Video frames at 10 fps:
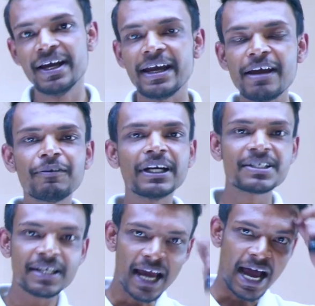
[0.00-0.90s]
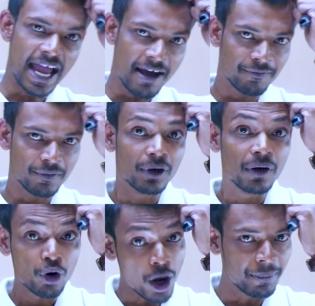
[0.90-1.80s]
If let's say I have
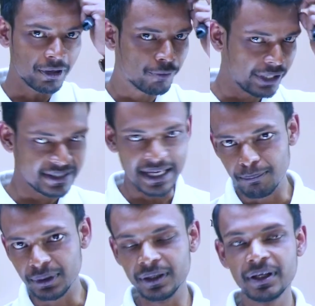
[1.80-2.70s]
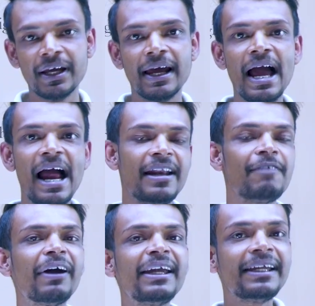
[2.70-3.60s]
copper, for example, and
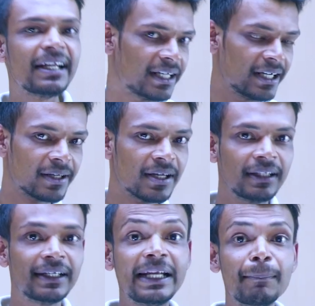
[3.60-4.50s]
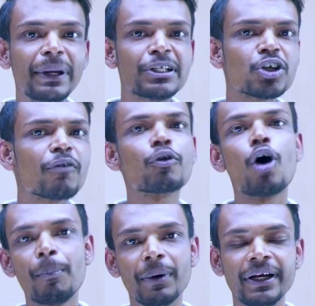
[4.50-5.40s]
if I heat it, the temperature of
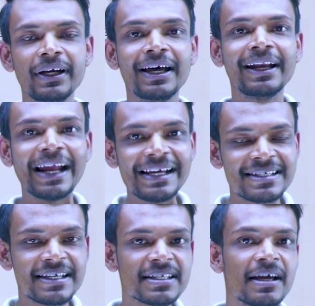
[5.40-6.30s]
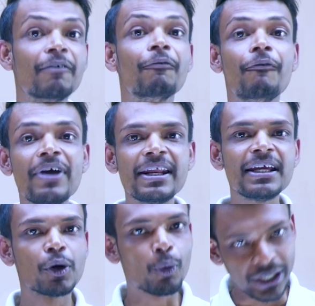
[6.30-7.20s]
copper rises
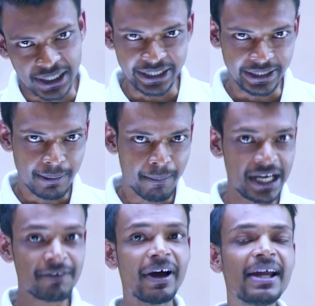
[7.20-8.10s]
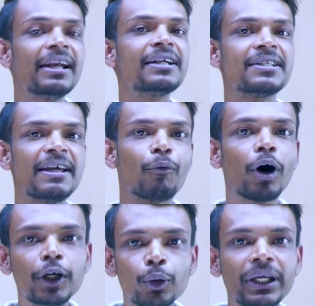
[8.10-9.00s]
very quickly. But if I, let's say,
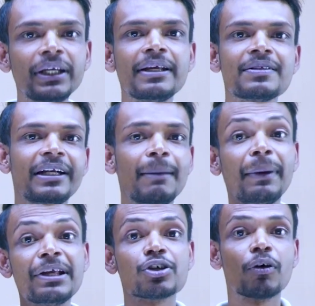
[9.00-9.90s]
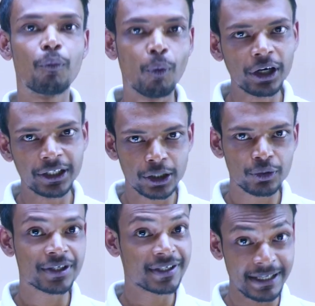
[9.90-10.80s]
want to increase the temperature of water to
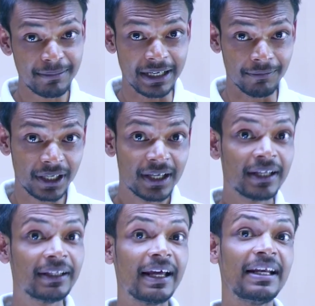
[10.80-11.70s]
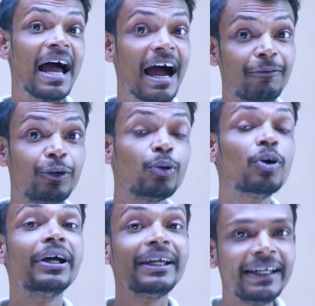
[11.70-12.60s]
the same level, then I'll have to
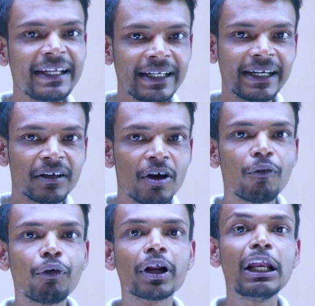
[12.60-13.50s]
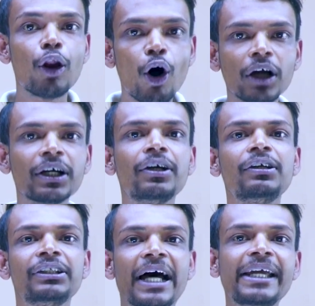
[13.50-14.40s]
heat it for a
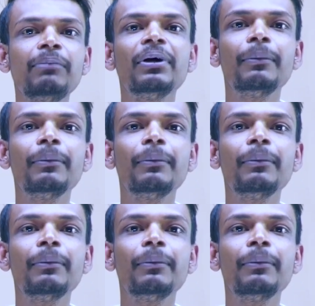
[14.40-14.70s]
longer time